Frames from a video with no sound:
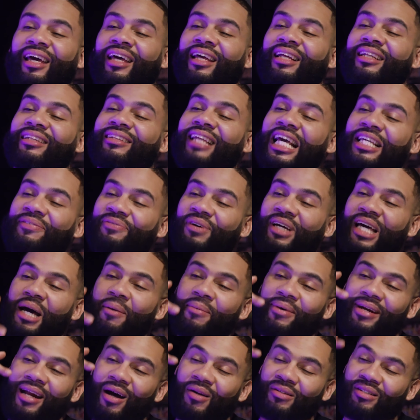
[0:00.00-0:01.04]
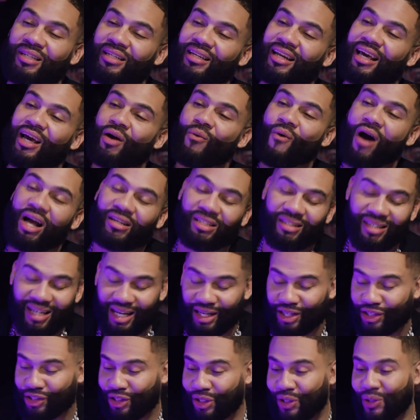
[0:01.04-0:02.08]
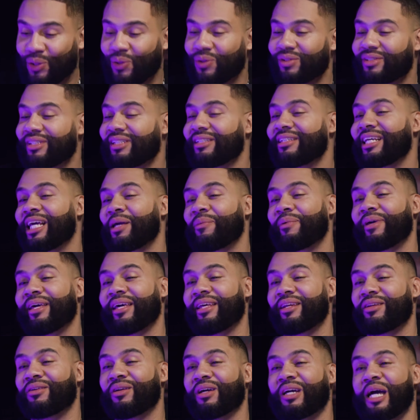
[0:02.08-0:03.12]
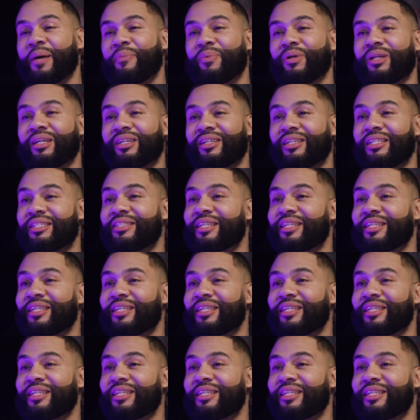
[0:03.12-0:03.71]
And thanks for coming out tonight, watching our show. Today we hit on a couple of good